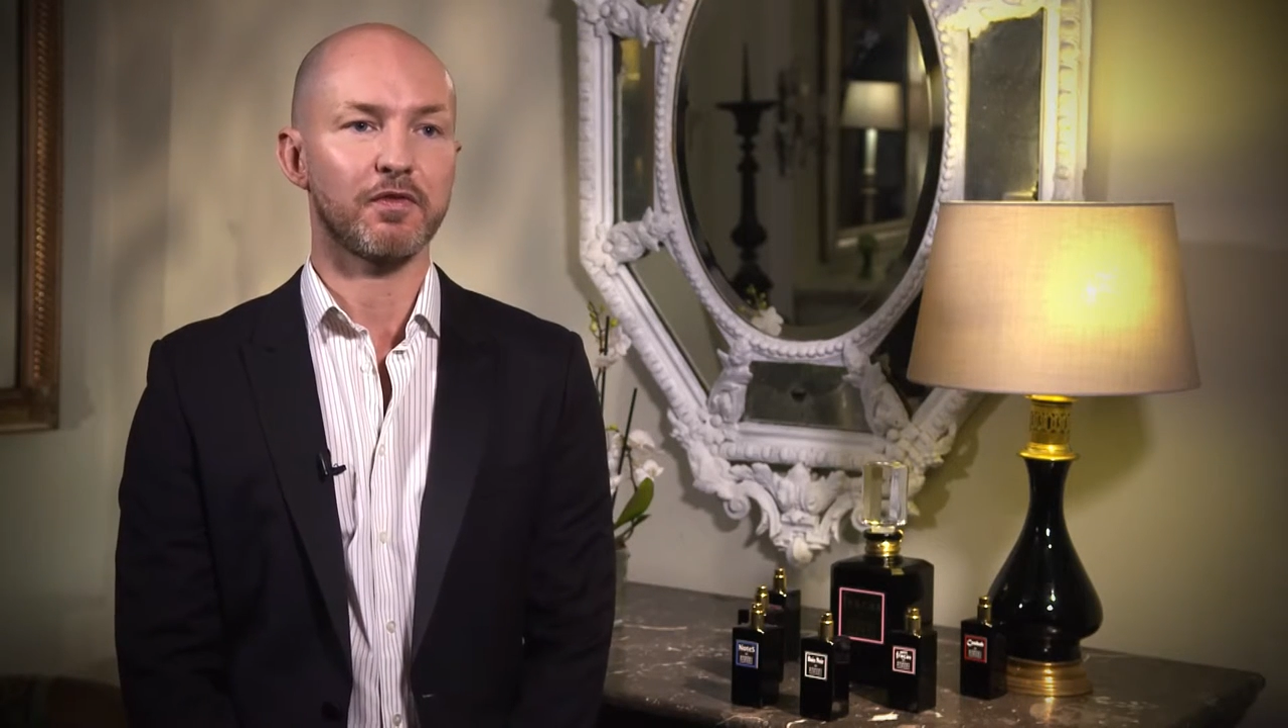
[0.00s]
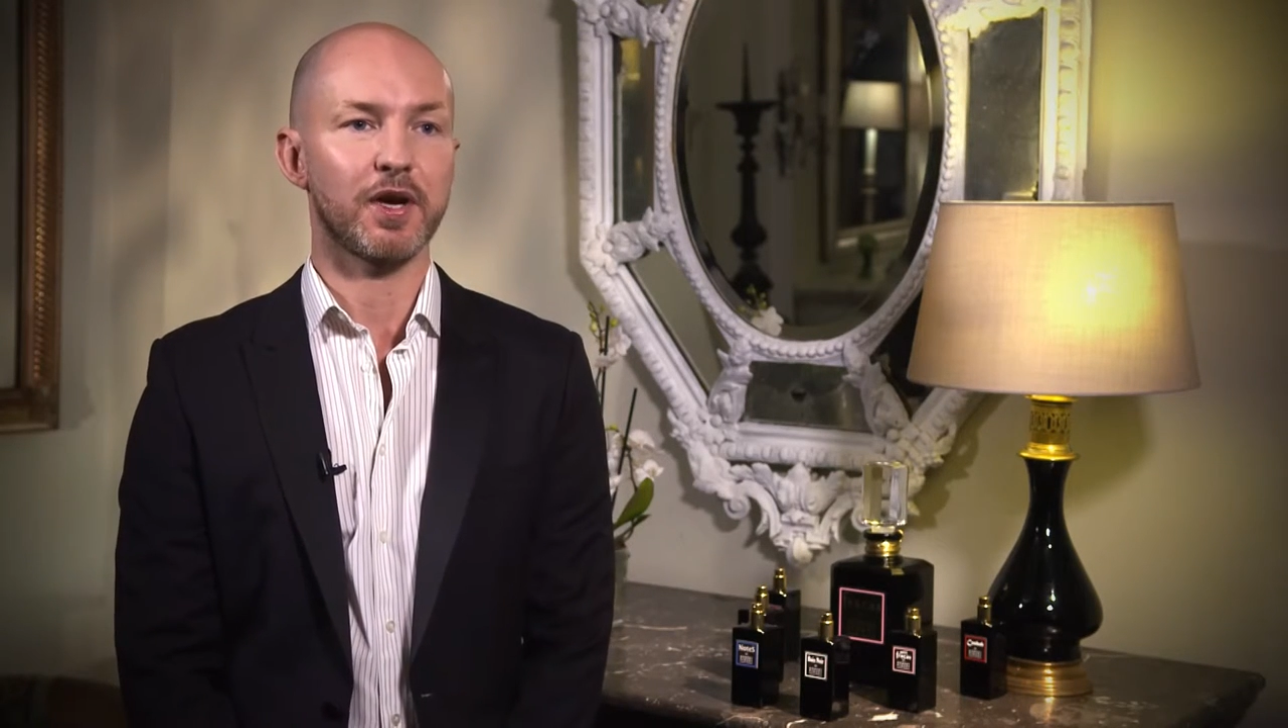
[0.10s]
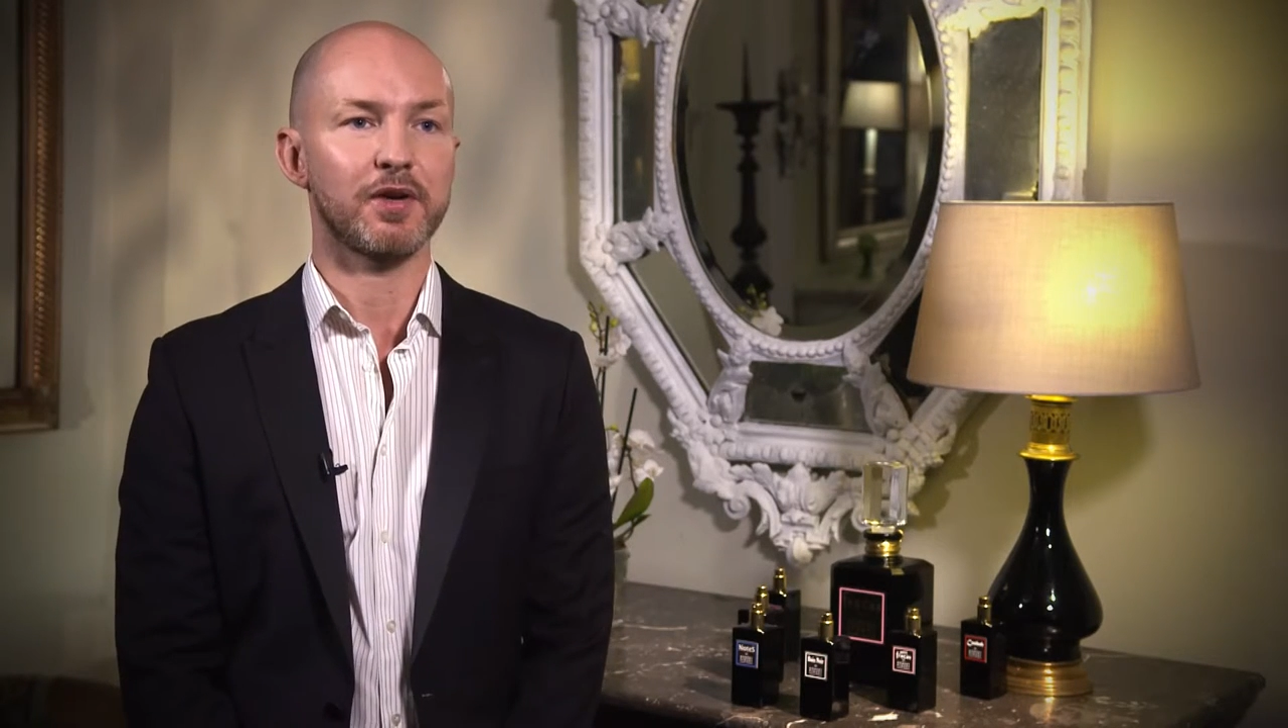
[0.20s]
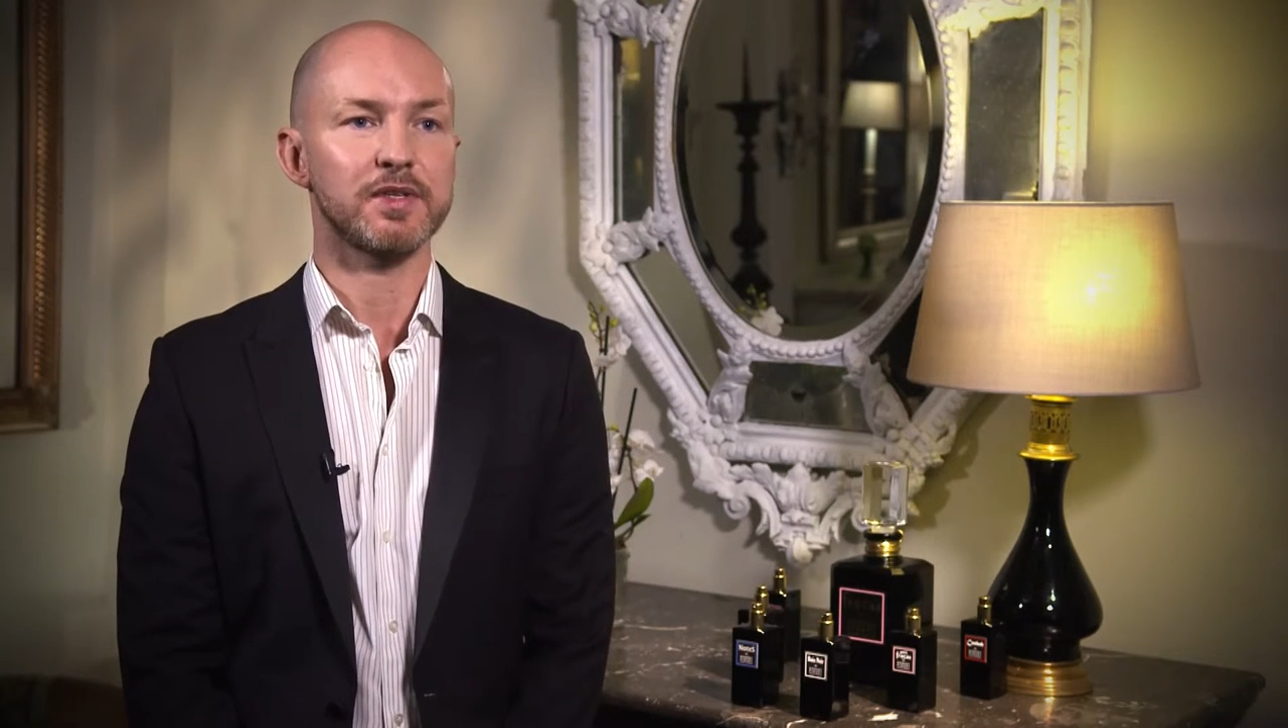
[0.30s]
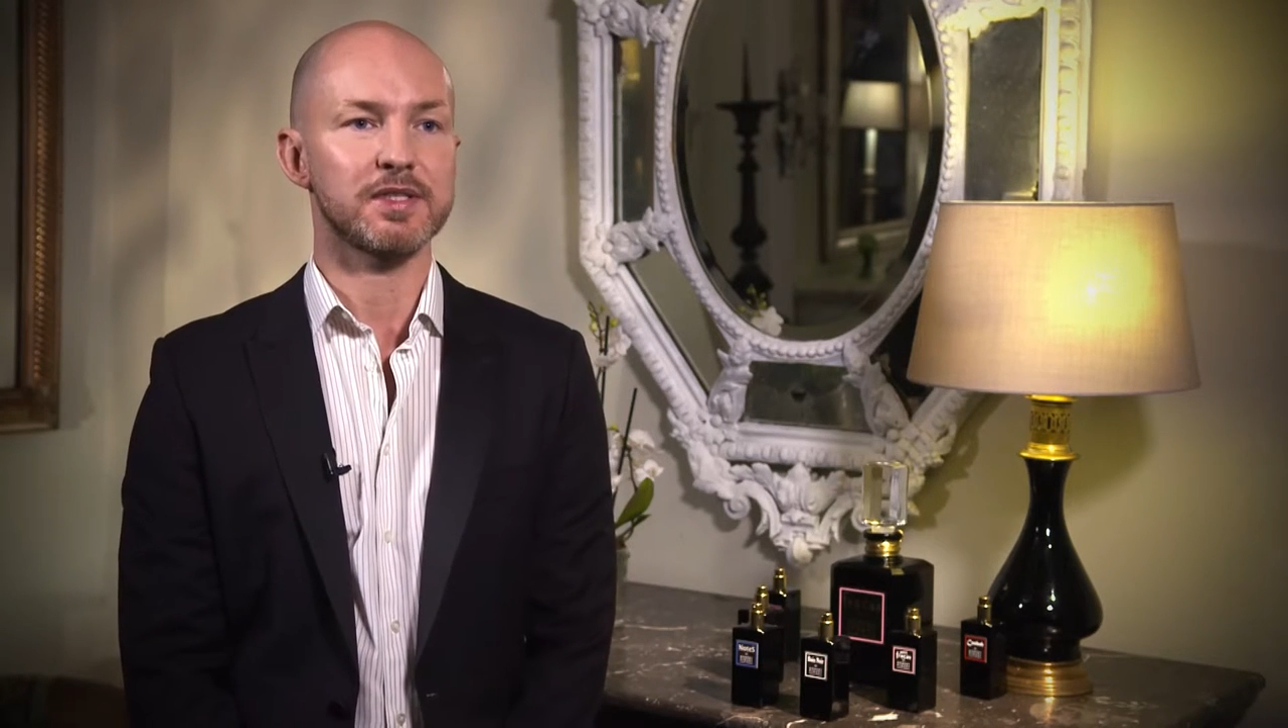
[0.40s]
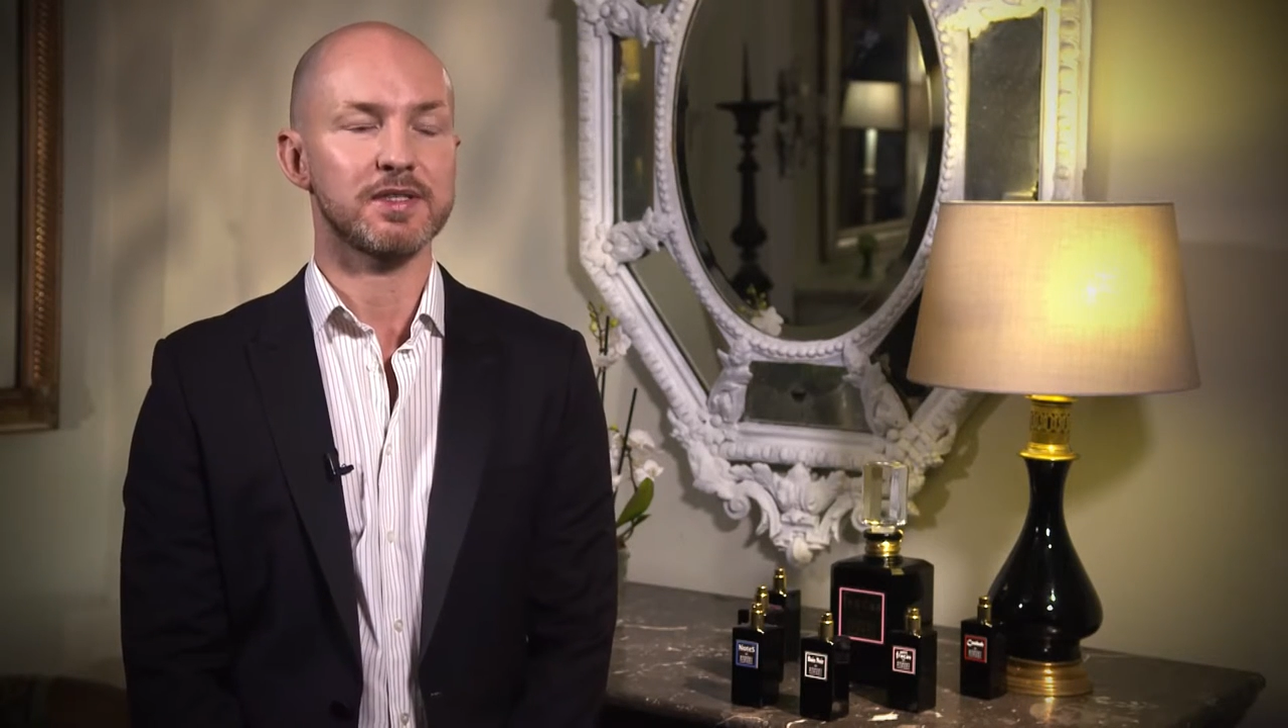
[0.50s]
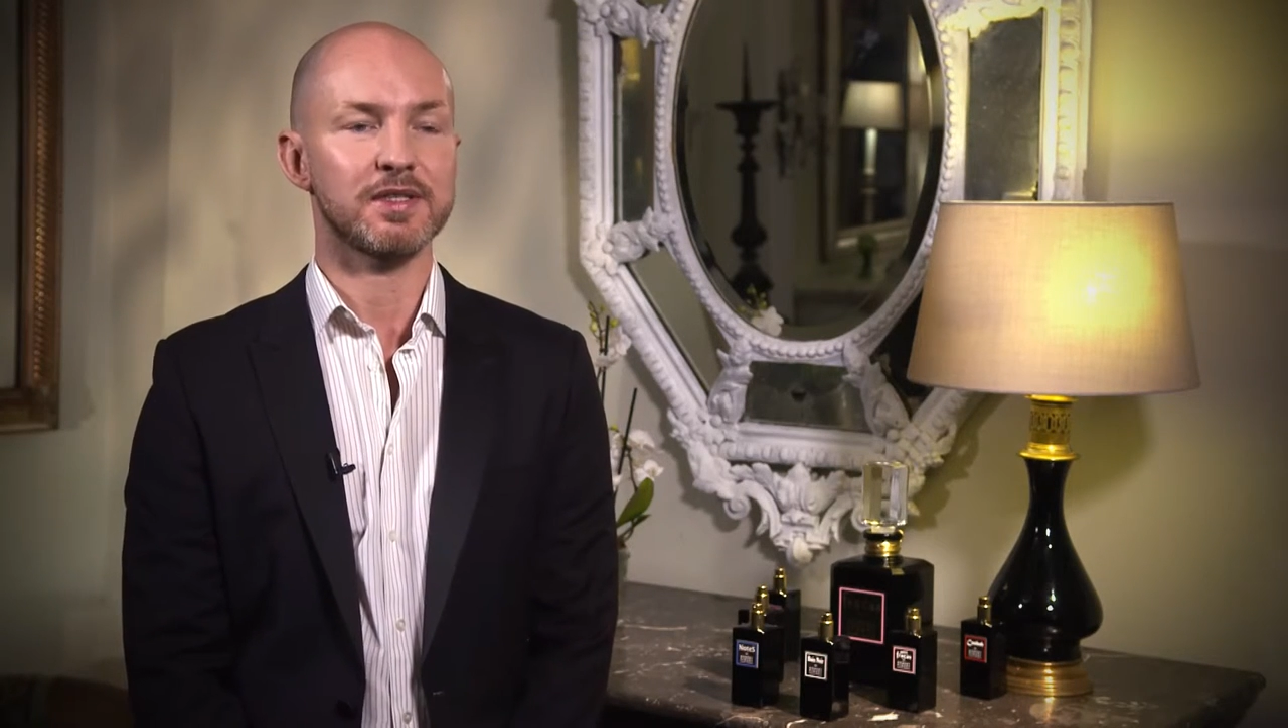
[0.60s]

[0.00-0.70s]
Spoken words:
fragrances